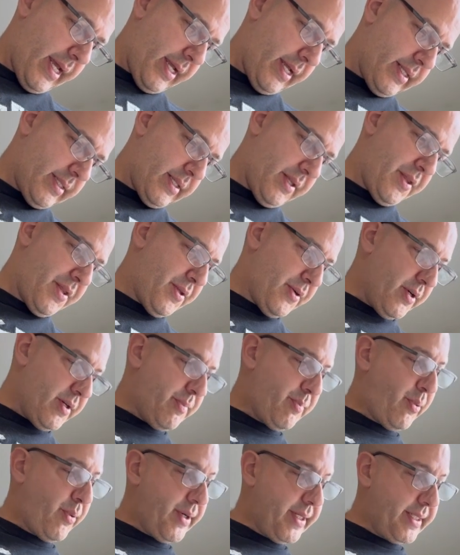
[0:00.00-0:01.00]
It's a
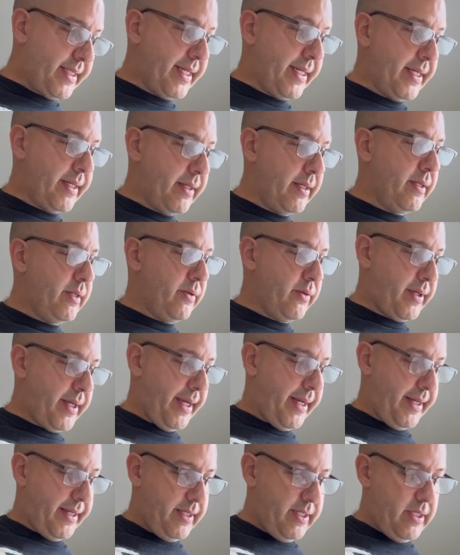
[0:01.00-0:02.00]
third printing.
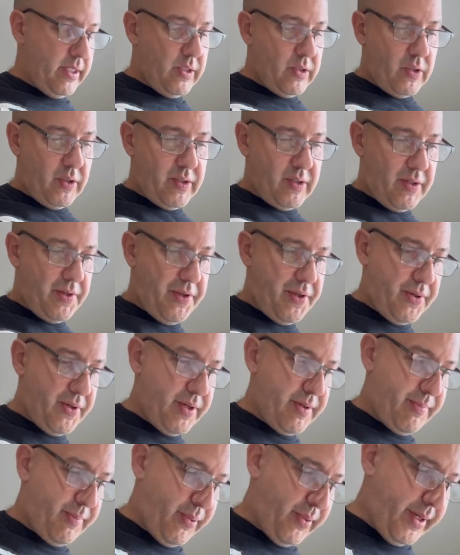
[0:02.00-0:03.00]
Okay, so it's a
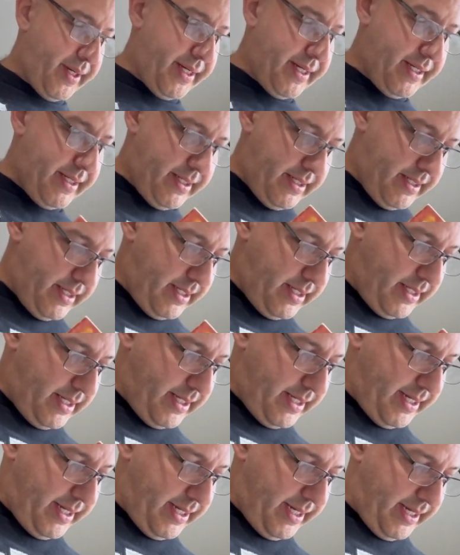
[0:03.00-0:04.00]
third print,
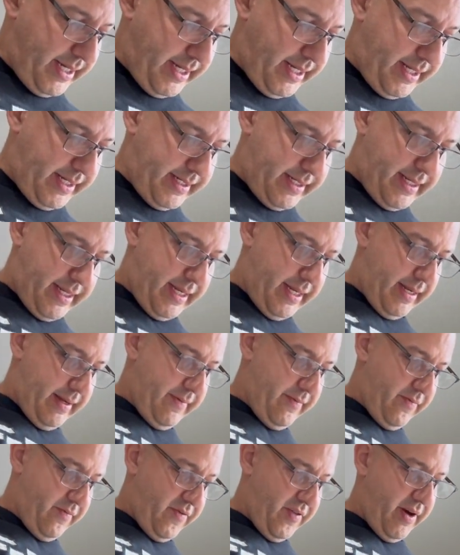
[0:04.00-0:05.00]
and
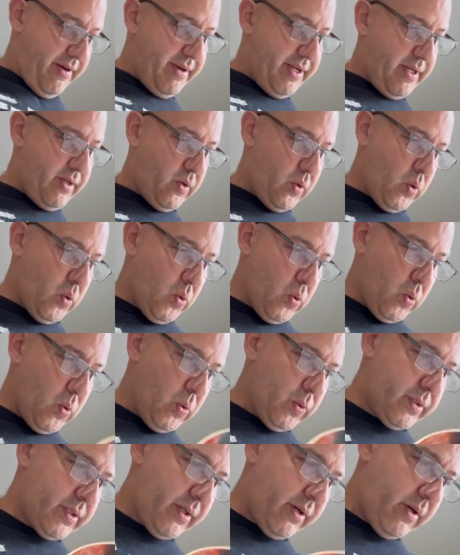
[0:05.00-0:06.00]
very
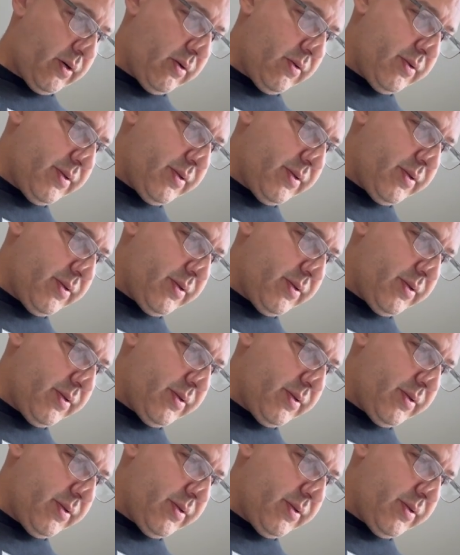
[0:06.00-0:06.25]
cool to own